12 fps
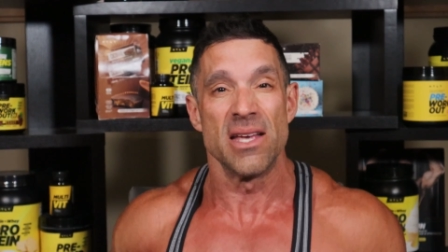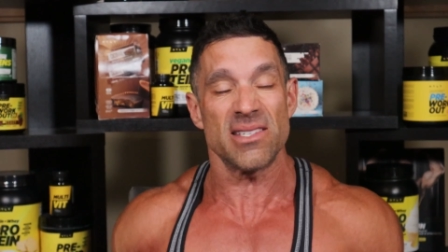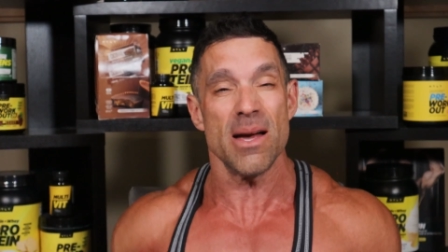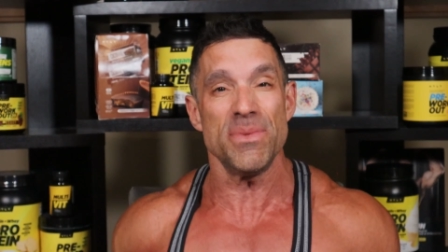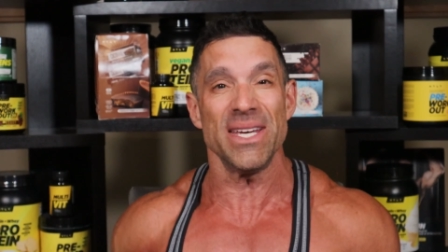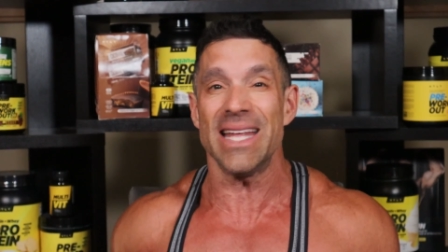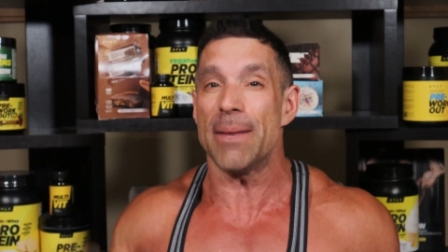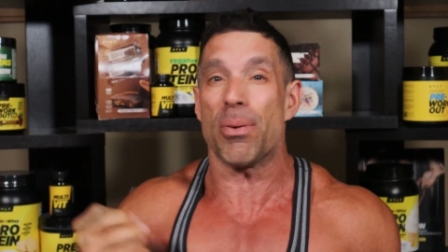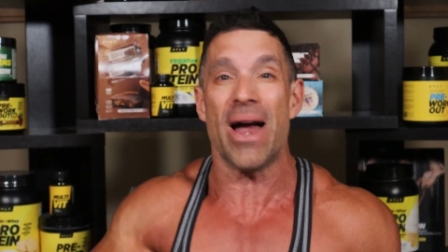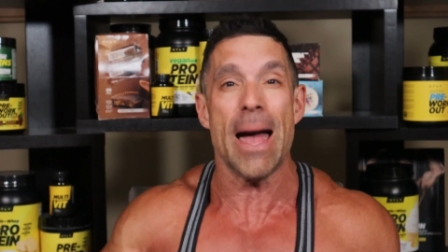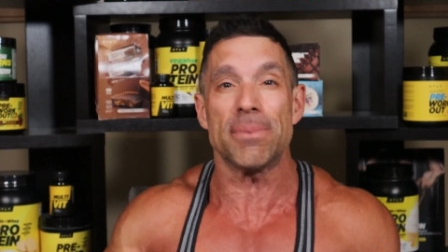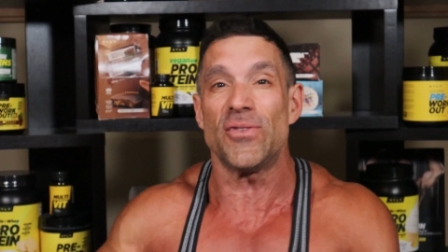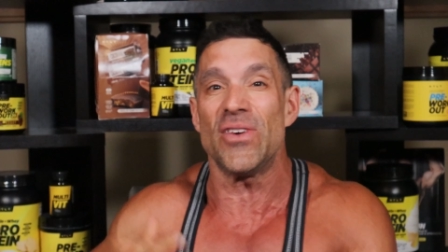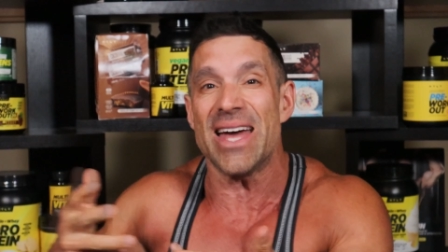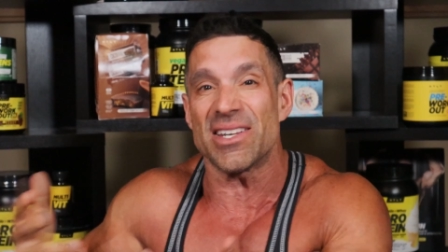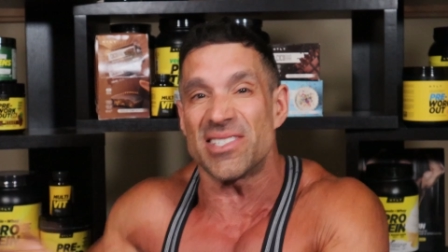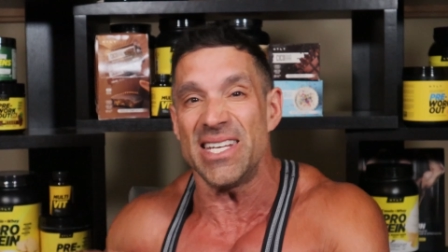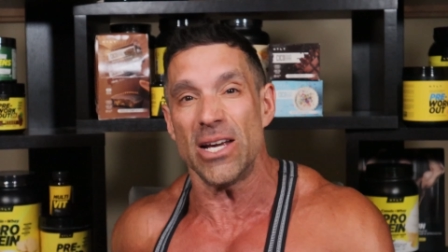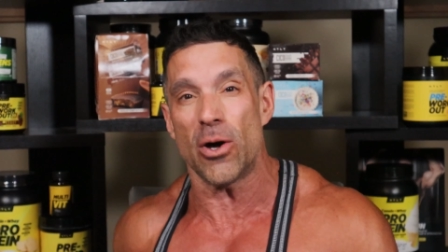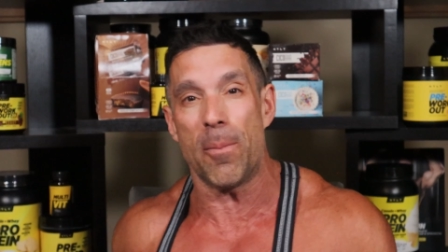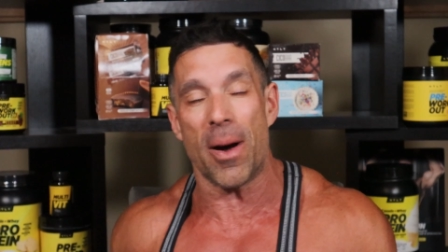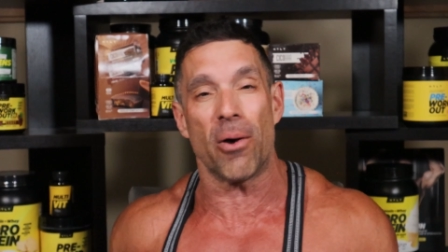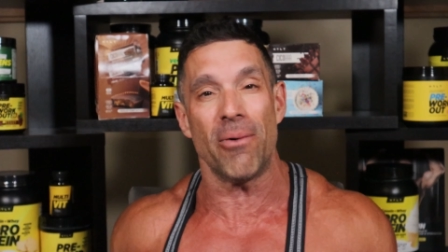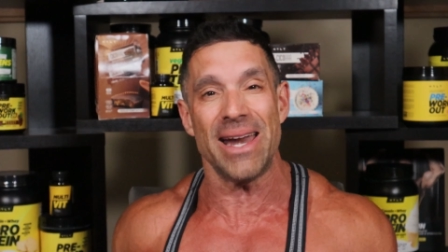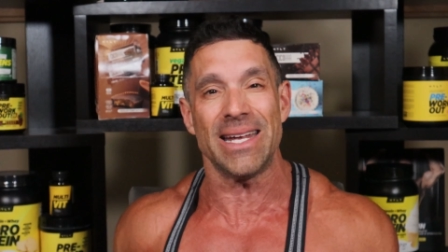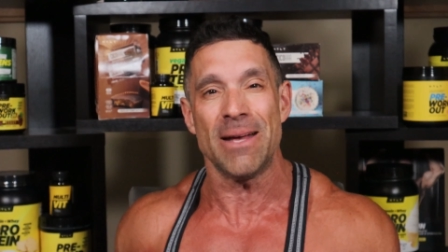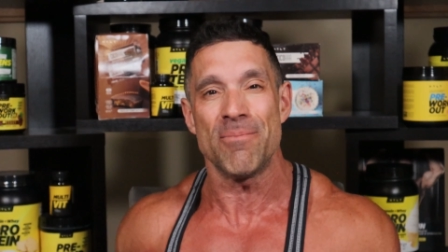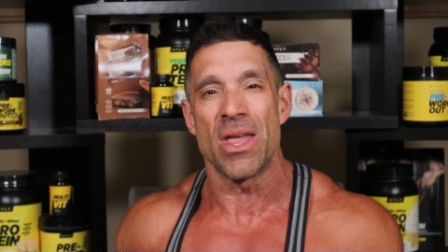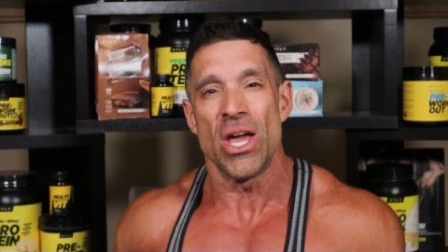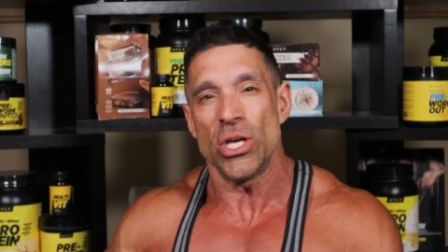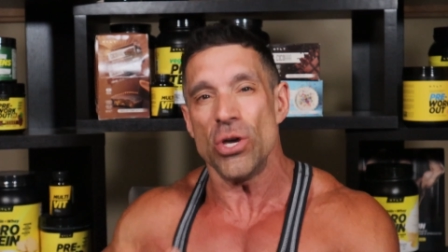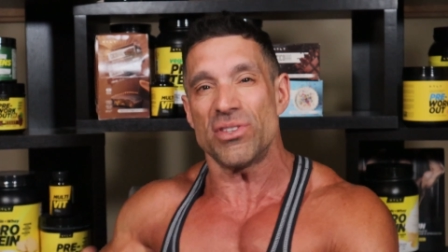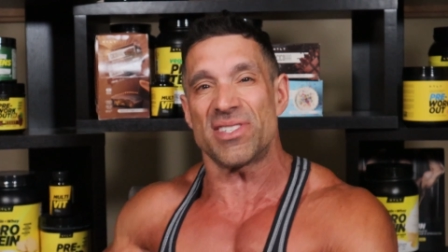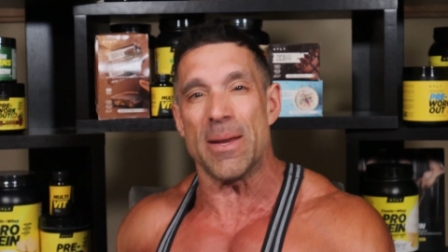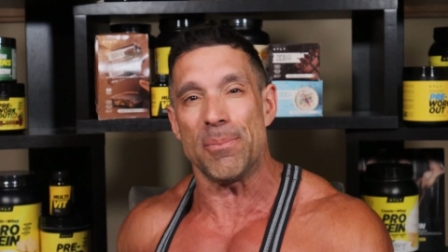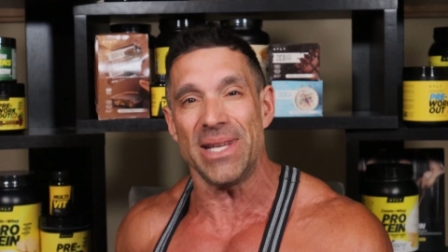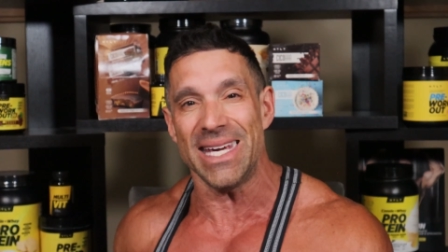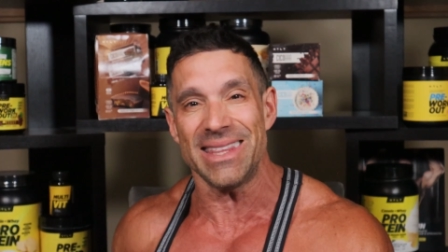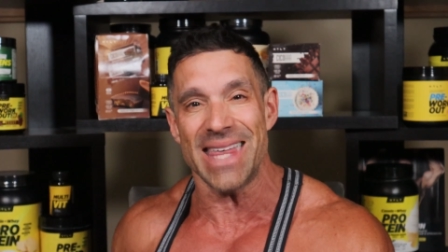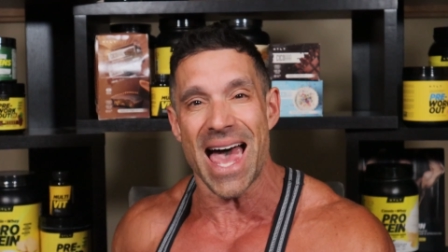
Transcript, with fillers: Something that perhaps if you had a sequel bar ready, you'd simply eat